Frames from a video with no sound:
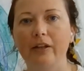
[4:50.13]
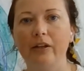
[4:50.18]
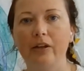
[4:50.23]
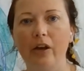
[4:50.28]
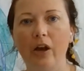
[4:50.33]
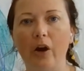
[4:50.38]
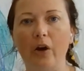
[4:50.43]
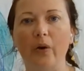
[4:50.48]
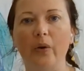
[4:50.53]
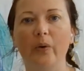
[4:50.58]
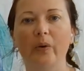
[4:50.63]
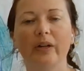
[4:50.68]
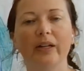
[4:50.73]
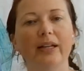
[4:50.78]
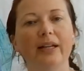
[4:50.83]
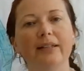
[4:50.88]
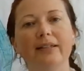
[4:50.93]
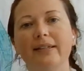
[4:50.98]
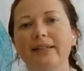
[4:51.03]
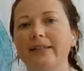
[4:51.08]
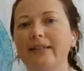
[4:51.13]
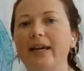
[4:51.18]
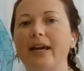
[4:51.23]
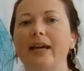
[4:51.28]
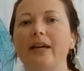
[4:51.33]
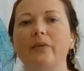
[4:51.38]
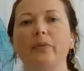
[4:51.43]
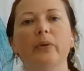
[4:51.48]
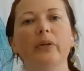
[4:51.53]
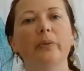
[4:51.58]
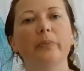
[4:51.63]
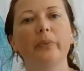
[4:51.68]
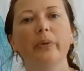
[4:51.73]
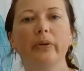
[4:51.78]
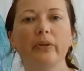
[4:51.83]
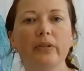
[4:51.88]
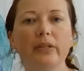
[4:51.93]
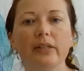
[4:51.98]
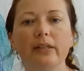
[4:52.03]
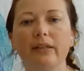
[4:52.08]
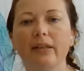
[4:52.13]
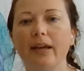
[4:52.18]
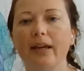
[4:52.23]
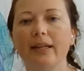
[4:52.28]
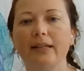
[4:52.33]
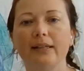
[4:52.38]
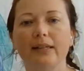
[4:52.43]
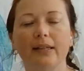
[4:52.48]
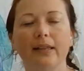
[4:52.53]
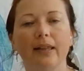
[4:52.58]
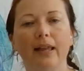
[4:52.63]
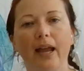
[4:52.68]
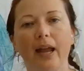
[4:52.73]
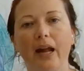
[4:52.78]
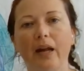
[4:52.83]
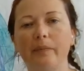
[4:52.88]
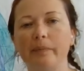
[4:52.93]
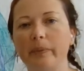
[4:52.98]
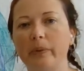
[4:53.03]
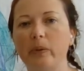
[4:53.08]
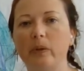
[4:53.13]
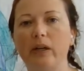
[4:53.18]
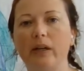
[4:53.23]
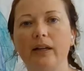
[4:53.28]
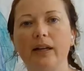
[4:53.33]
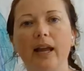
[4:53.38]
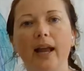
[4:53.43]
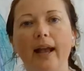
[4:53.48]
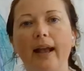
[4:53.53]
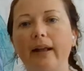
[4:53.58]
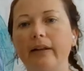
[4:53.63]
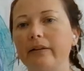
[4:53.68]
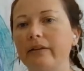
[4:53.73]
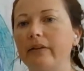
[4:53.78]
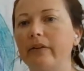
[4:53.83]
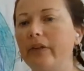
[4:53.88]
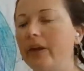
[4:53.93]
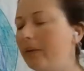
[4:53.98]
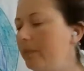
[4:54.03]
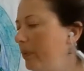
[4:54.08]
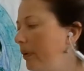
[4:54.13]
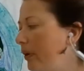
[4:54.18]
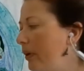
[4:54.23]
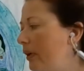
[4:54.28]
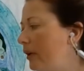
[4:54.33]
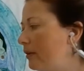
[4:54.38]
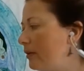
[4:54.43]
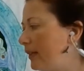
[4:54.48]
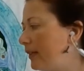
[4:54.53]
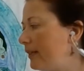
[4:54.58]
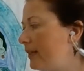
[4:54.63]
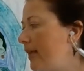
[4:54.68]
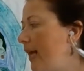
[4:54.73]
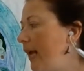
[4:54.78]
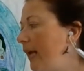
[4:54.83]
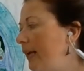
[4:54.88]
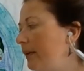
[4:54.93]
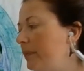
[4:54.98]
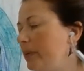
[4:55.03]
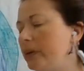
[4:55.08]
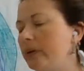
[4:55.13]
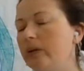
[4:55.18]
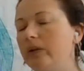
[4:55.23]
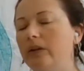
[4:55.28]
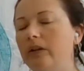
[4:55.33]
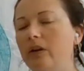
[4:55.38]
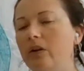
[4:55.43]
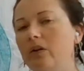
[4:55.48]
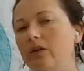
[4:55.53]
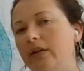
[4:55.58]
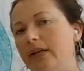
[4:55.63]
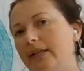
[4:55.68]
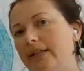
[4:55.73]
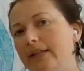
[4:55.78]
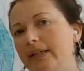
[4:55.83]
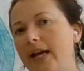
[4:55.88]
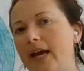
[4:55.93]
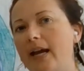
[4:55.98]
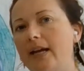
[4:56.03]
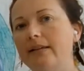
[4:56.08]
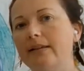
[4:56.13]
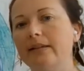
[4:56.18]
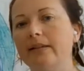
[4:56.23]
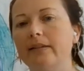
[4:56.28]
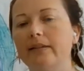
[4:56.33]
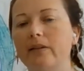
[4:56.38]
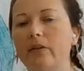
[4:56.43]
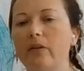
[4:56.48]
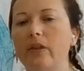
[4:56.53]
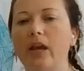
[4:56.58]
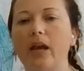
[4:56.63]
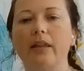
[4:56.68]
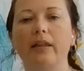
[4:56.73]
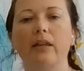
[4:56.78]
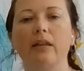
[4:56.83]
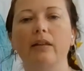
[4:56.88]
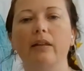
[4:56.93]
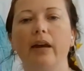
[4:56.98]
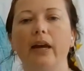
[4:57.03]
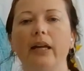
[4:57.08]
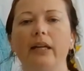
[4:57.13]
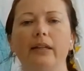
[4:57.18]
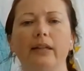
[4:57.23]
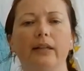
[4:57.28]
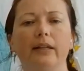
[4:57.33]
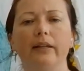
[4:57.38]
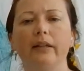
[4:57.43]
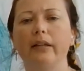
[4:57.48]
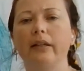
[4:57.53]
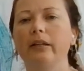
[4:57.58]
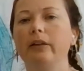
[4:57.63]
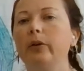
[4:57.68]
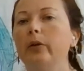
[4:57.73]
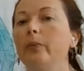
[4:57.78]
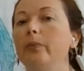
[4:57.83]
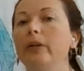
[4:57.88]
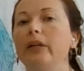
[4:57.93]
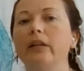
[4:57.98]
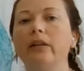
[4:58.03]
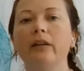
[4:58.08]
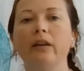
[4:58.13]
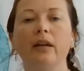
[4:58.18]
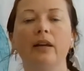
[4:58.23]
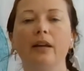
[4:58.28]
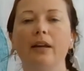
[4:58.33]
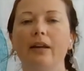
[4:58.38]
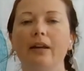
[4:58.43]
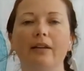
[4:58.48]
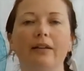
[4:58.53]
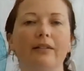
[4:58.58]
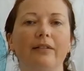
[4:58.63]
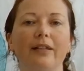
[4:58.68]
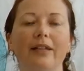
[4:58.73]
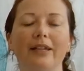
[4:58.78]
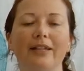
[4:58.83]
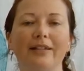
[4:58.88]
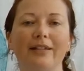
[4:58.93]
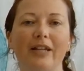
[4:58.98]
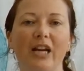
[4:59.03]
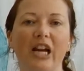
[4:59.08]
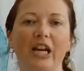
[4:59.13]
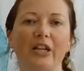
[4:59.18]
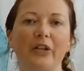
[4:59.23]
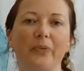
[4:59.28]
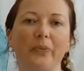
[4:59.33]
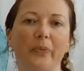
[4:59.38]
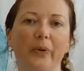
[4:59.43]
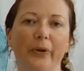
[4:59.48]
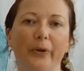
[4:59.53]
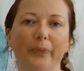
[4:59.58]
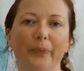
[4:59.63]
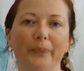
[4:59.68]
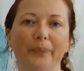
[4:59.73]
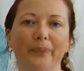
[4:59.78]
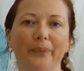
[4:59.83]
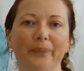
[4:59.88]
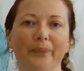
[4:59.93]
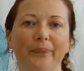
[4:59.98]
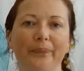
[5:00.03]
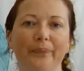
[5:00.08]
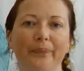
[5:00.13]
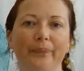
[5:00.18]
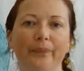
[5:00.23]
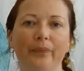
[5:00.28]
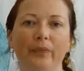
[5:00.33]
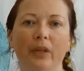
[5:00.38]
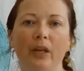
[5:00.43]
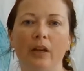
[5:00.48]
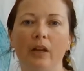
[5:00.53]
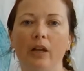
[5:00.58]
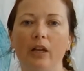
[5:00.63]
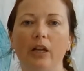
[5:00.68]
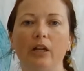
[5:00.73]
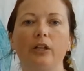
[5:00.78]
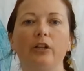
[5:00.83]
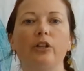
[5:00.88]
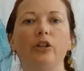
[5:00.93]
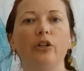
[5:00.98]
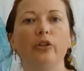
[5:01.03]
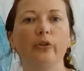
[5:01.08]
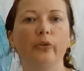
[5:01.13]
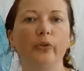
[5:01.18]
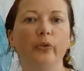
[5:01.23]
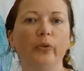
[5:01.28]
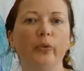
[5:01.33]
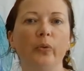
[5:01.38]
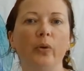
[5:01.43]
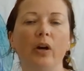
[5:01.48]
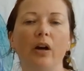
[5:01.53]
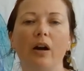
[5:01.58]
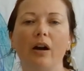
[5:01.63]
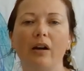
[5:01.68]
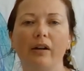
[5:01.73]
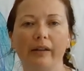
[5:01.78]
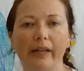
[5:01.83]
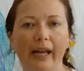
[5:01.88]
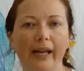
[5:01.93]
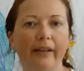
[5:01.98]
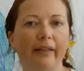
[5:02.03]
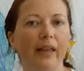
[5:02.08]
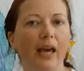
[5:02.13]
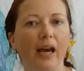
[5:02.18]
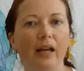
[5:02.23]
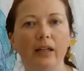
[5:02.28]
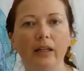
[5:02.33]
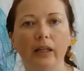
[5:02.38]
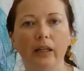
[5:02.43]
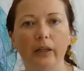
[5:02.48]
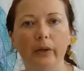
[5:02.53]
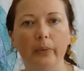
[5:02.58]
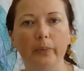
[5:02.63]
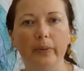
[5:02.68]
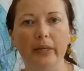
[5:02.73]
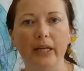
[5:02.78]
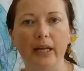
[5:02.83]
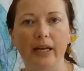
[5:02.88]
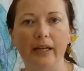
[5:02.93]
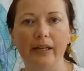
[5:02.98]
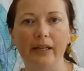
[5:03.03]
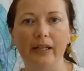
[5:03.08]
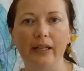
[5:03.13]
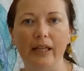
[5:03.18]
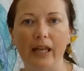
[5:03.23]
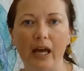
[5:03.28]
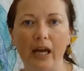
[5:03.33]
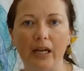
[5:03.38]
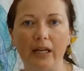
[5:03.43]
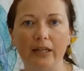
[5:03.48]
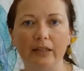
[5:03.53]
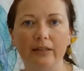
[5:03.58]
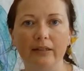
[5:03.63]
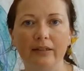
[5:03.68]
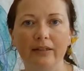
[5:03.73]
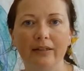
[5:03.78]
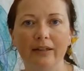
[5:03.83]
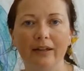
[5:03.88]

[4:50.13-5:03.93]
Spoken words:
No, instead, when a person lights a lamp or a candle, they put it on a table or a desk so that the light can illumine the entire room. You are like that illuminating light.